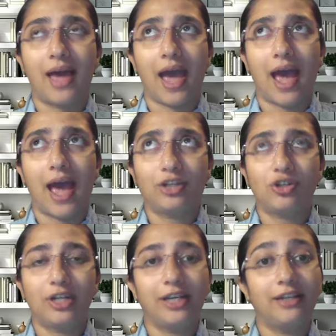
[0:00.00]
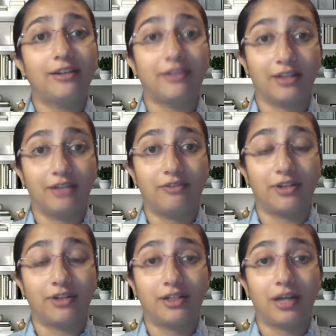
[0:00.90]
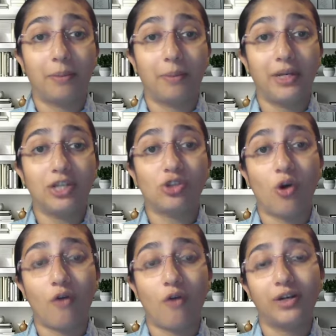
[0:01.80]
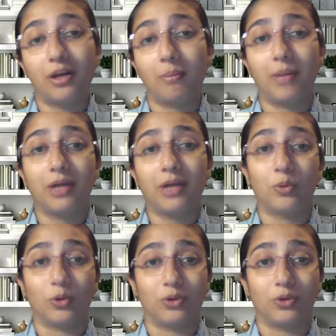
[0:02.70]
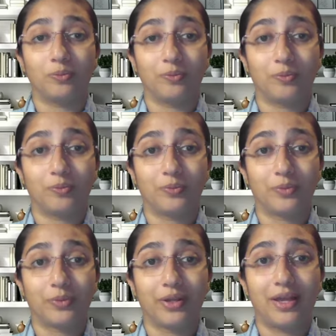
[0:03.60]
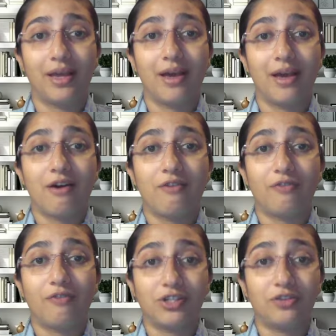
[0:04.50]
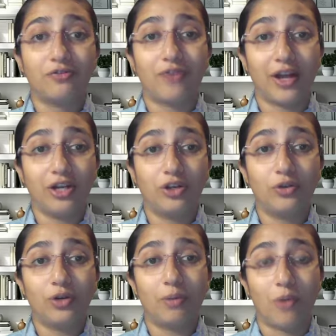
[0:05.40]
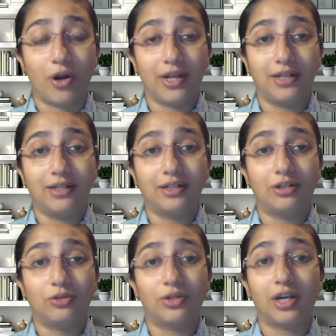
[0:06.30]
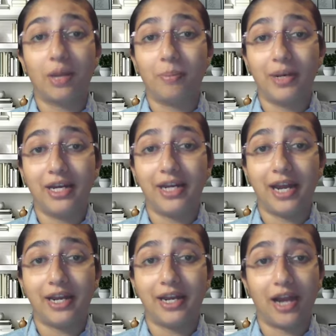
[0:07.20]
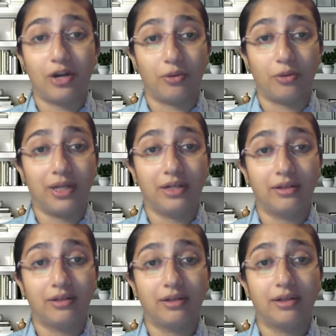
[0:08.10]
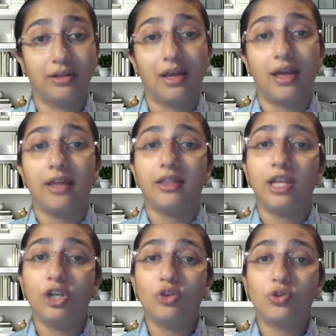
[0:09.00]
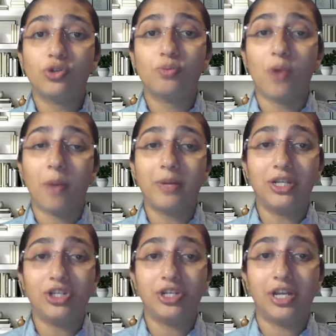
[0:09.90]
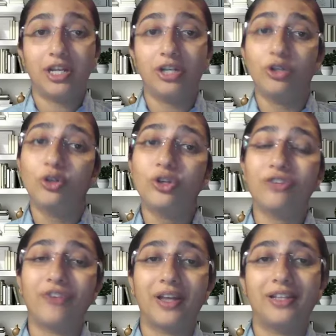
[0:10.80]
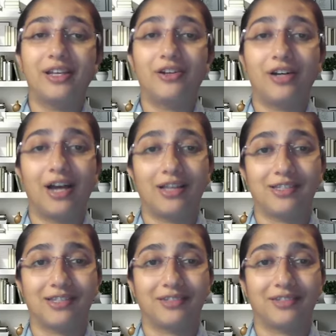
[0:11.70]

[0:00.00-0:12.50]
Actually, in real world, companies often combine both. First, fine-tune a model to the company data and domain, then use prompt engineering to refine the answer.